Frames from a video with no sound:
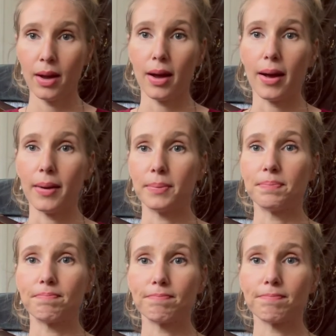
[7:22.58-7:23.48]

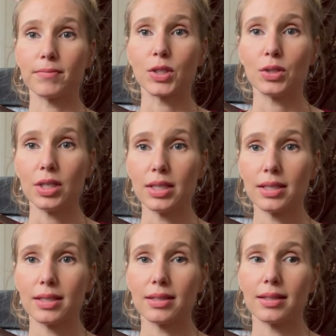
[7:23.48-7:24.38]
So
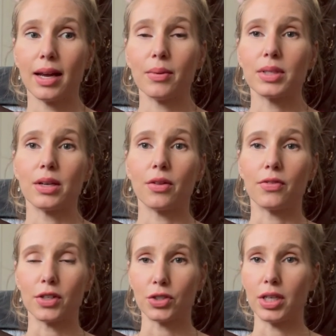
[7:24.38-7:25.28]
just, that was another
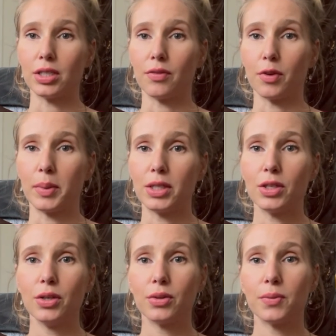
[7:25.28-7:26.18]
frustration for me
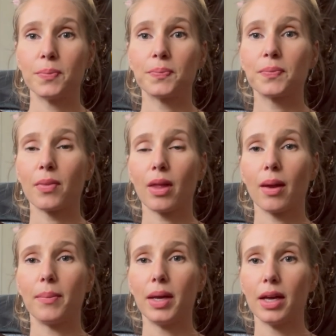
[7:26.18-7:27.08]
too,
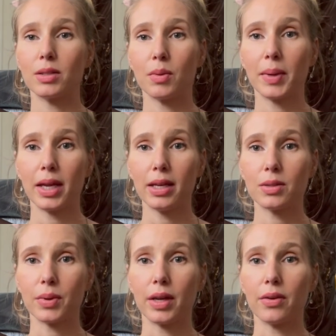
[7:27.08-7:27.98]
because when my kids
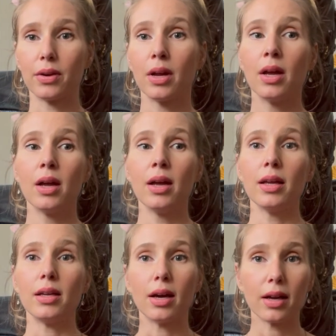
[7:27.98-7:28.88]
were either
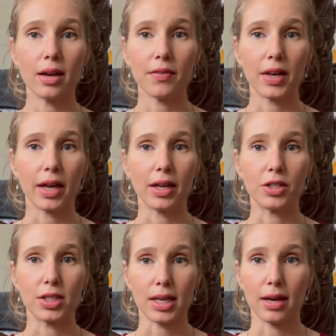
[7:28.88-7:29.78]
young enough that I could
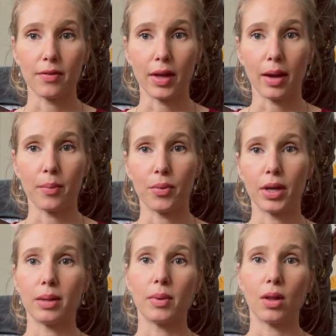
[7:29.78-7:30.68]
just kind of like
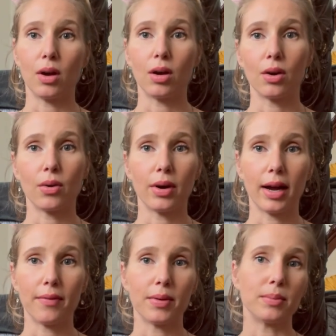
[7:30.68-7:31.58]
bring them along or
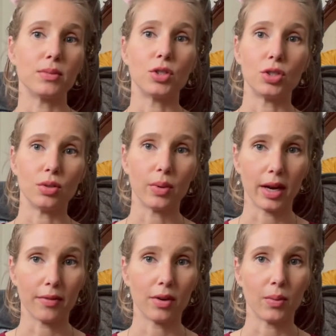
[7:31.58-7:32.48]
have them do
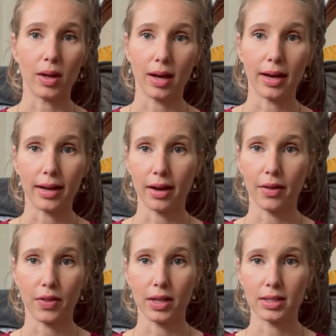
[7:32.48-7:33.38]
whatever while I
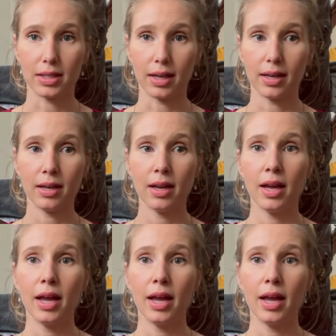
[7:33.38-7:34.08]
got things done,